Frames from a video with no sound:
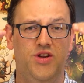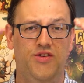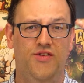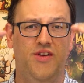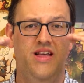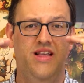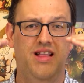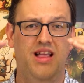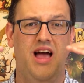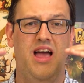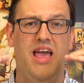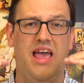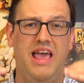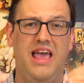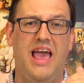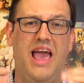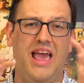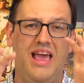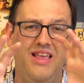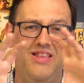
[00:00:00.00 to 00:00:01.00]
of
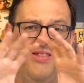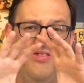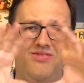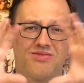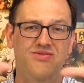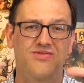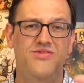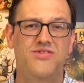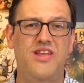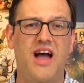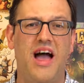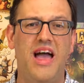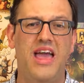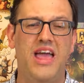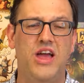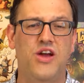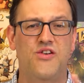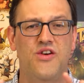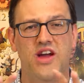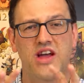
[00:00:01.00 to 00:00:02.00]
a
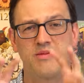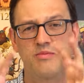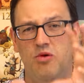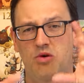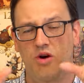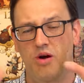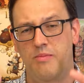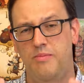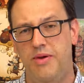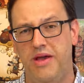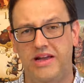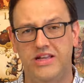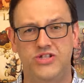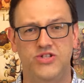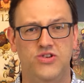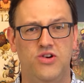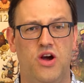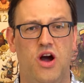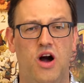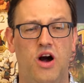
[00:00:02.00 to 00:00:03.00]
diagram or a
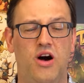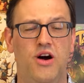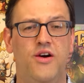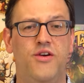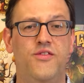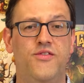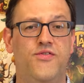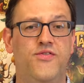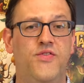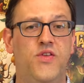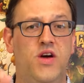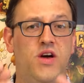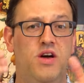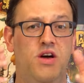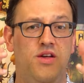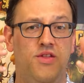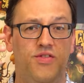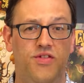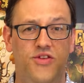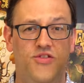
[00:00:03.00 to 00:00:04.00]
picture of
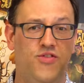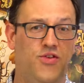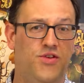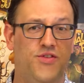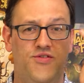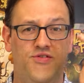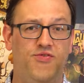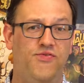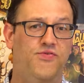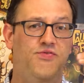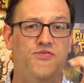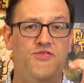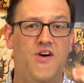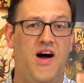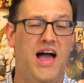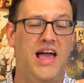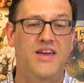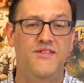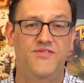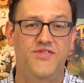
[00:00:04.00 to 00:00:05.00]
these sort of
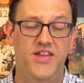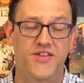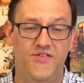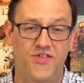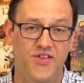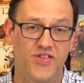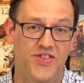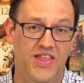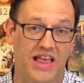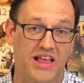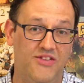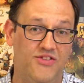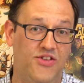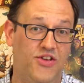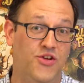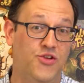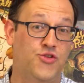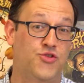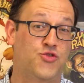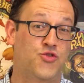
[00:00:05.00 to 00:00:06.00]
5 different things that
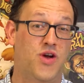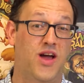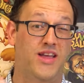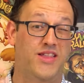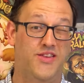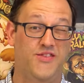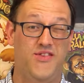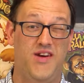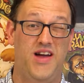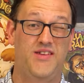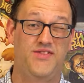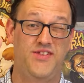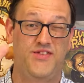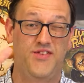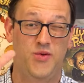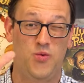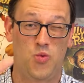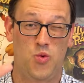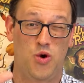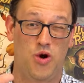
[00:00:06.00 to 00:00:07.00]
you're trying, the 5
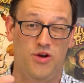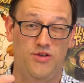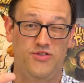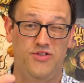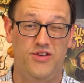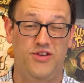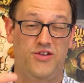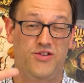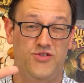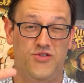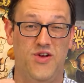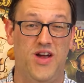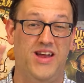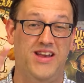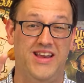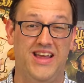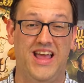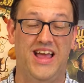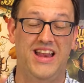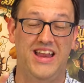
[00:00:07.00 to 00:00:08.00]
different words that you're trying
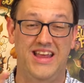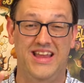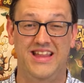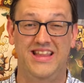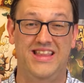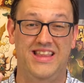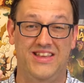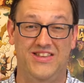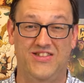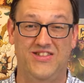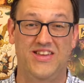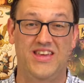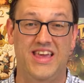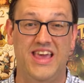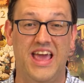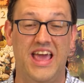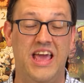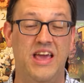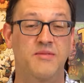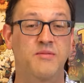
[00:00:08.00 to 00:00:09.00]
to get in this
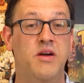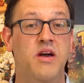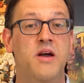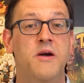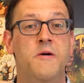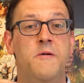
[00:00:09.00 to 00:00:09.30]
game,